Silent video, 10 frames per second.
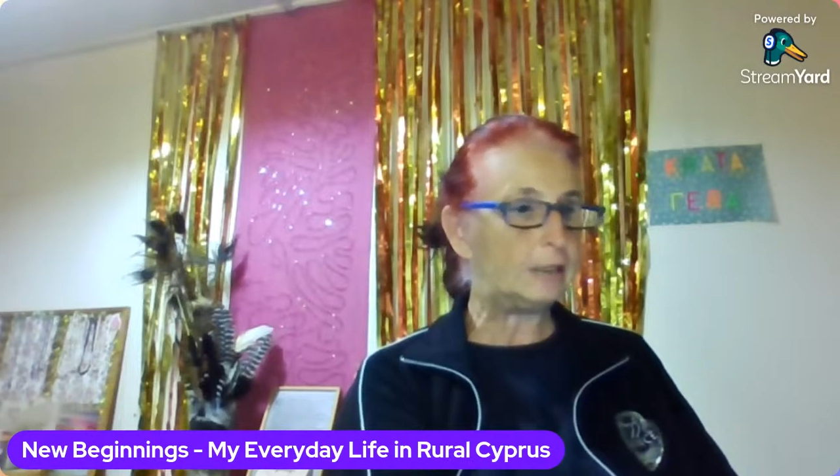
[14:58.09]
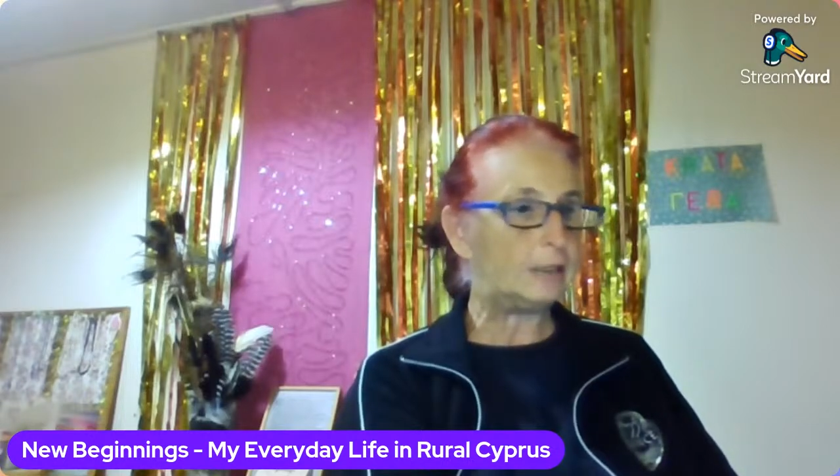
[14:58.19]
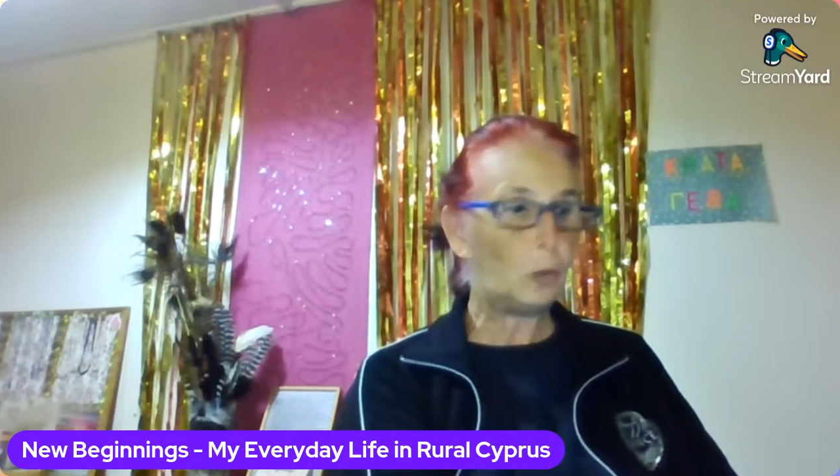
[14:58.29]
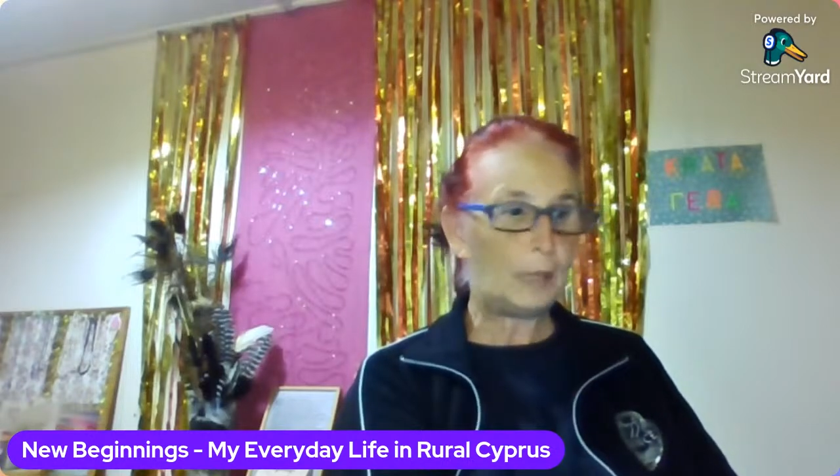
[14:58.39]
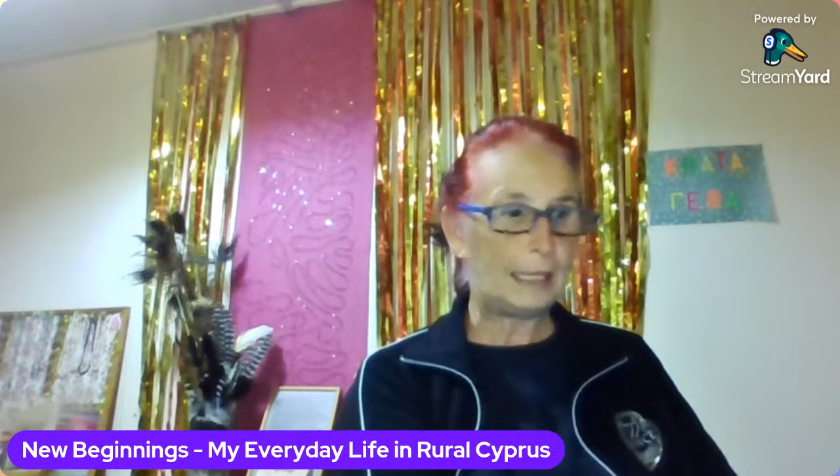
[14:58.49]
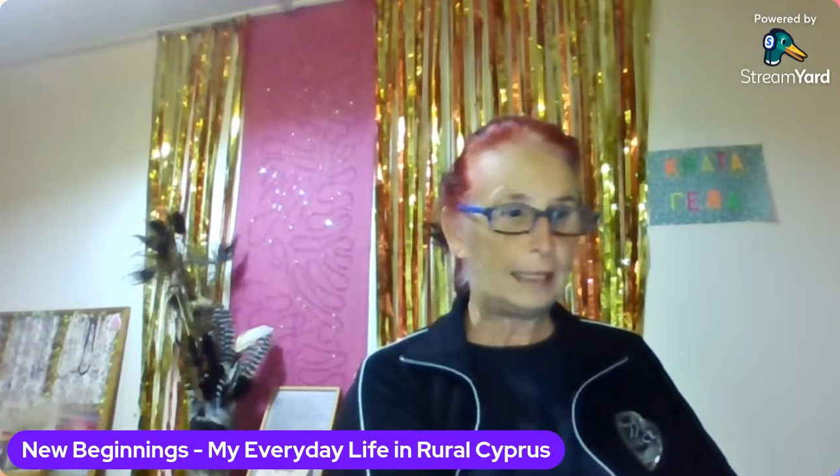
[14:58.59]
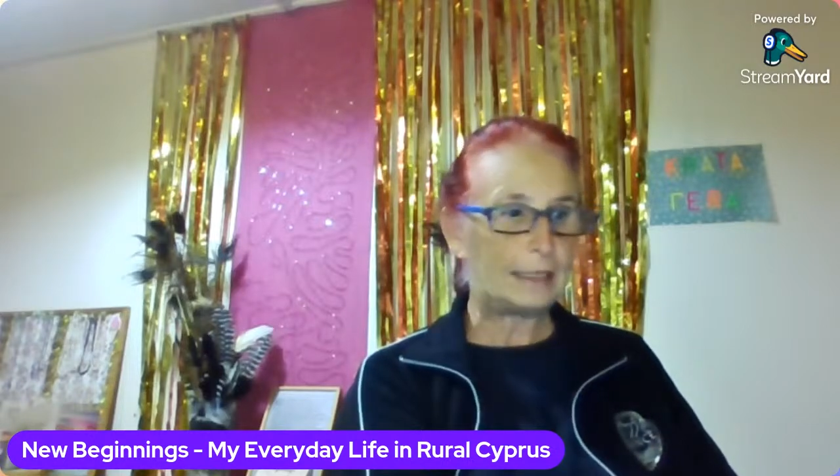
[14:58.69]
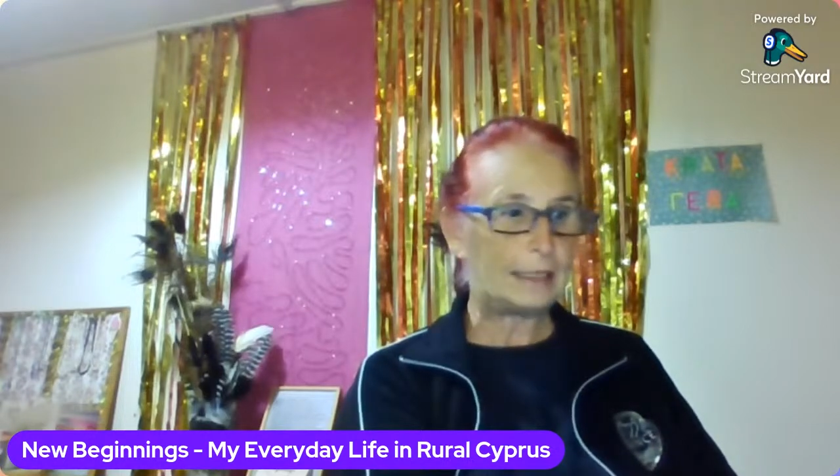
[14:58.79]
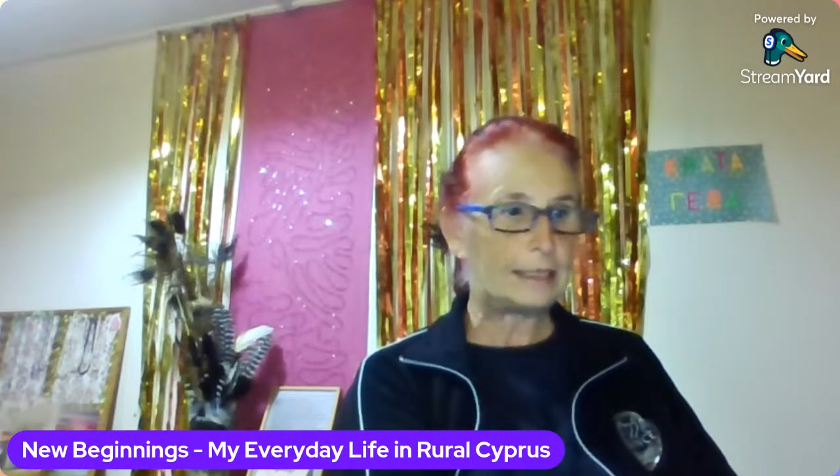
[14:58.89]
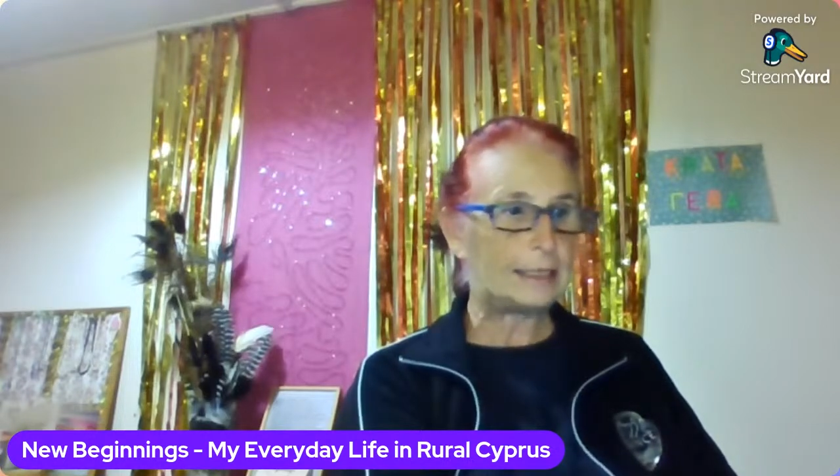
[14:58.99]

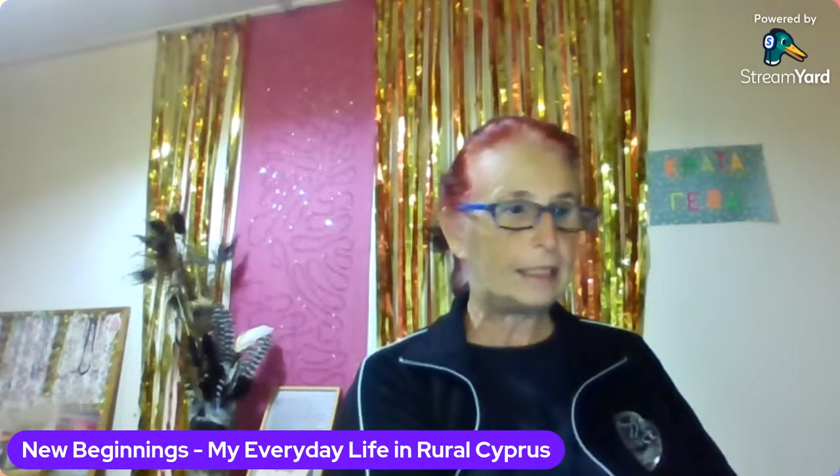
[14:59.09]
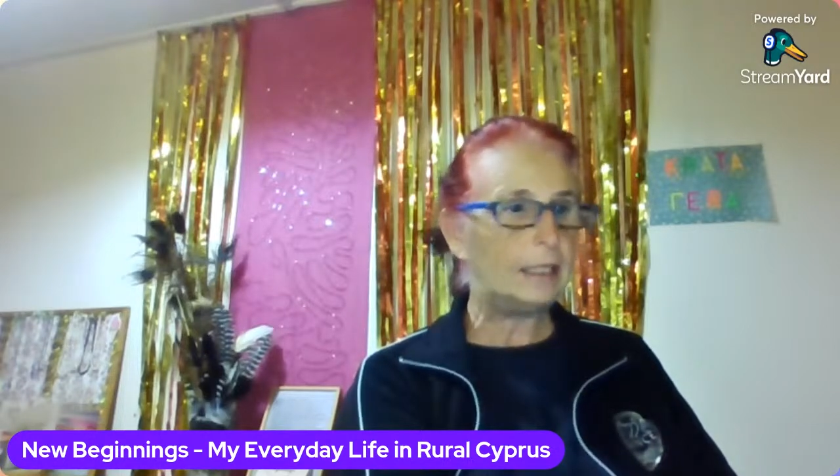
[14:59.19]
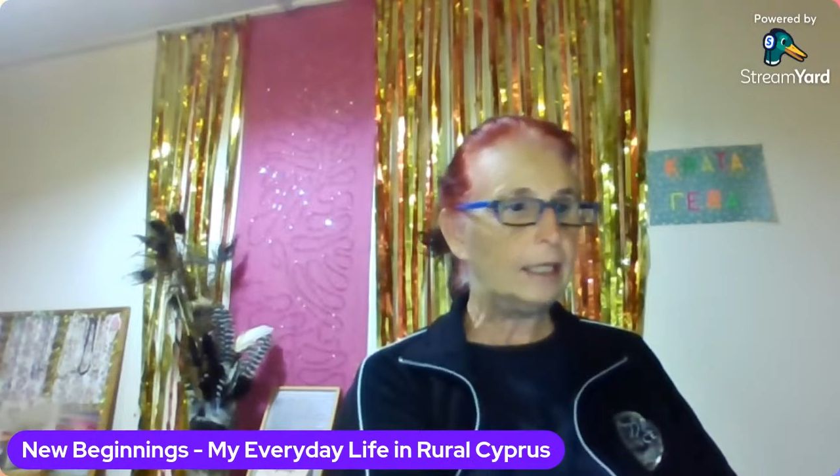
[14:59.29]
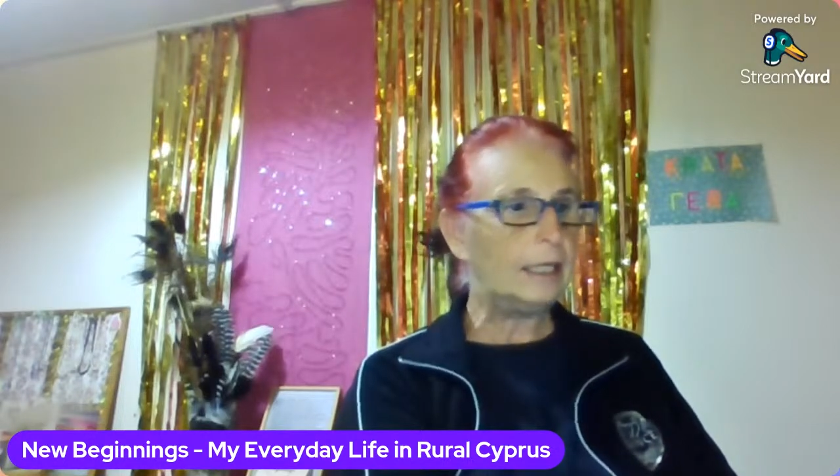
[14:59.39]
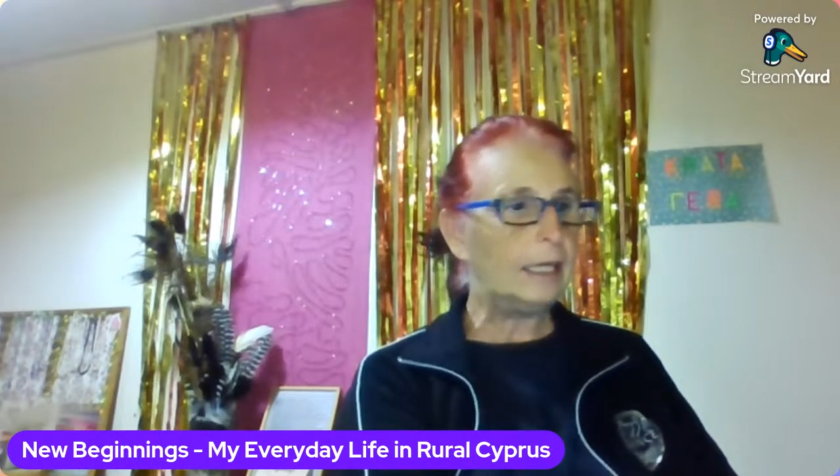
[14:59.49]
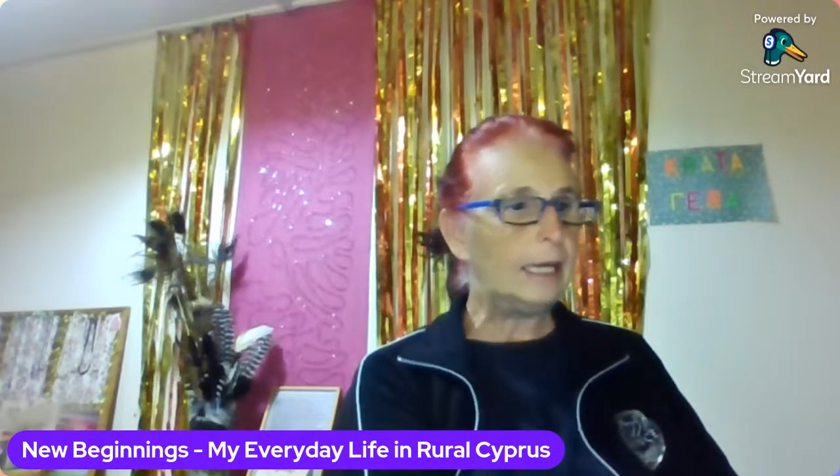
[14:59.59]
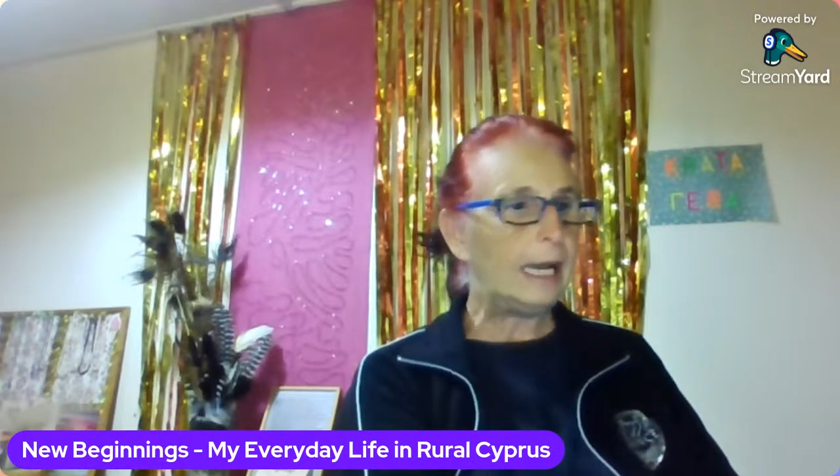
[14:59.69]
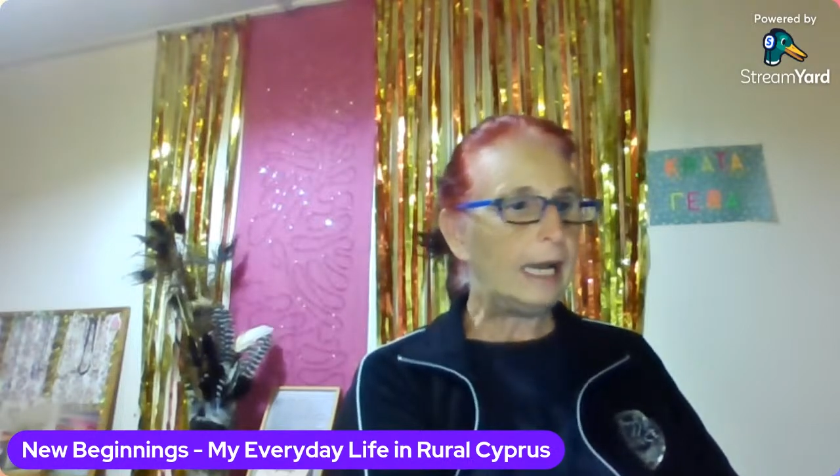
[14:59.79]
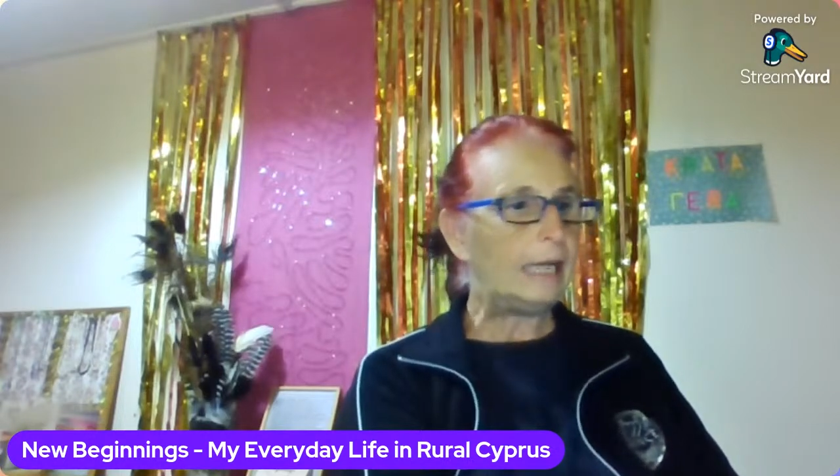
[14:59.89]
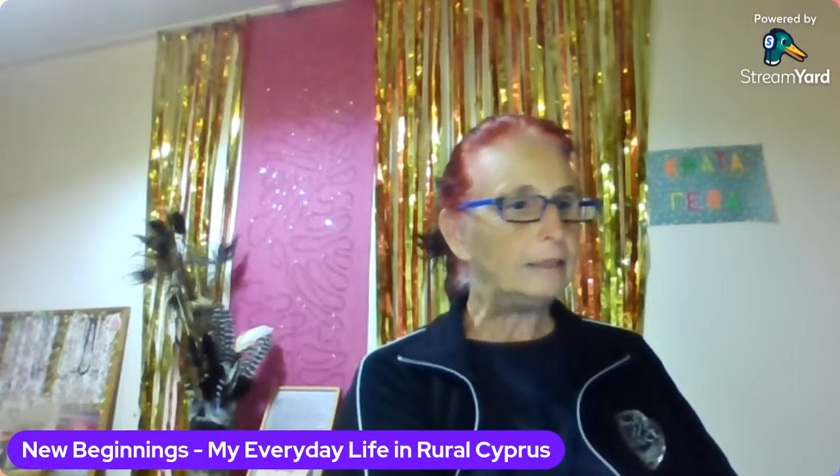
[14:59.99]
quince,
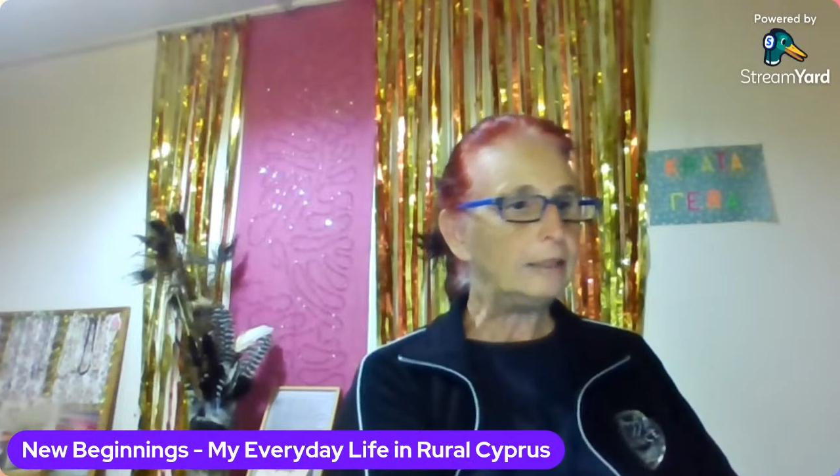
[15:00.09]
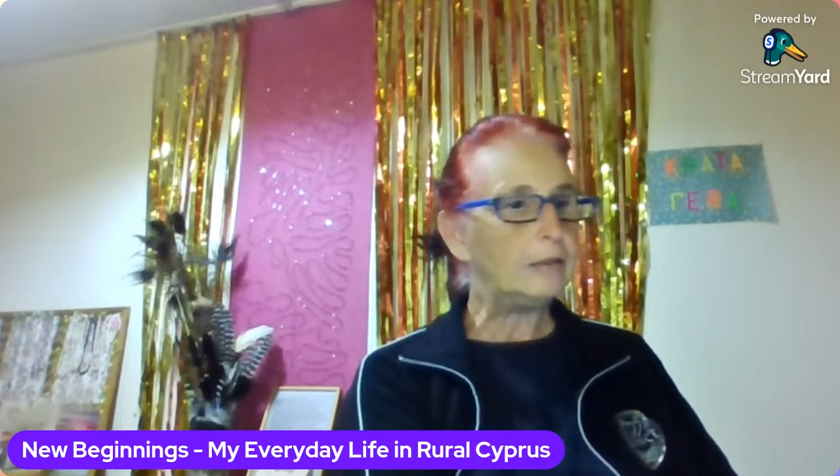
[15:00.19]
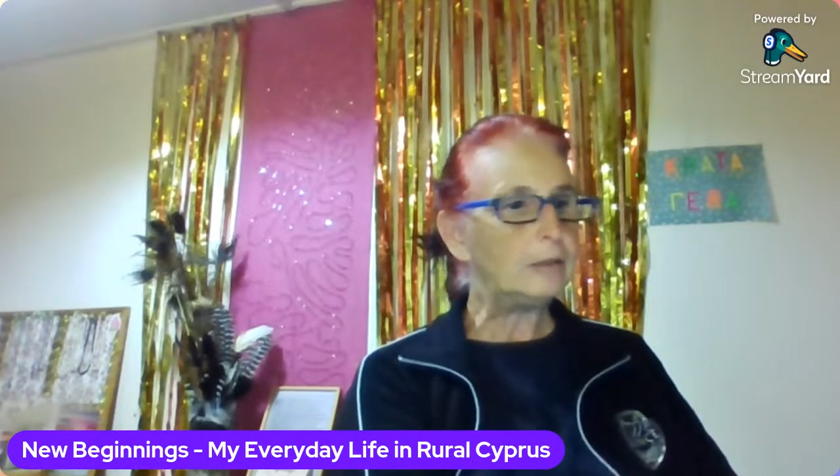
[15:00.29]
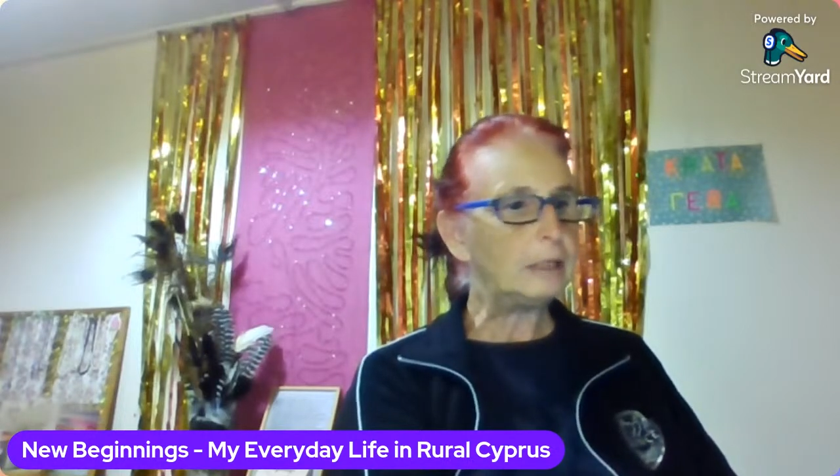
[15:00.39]
and I also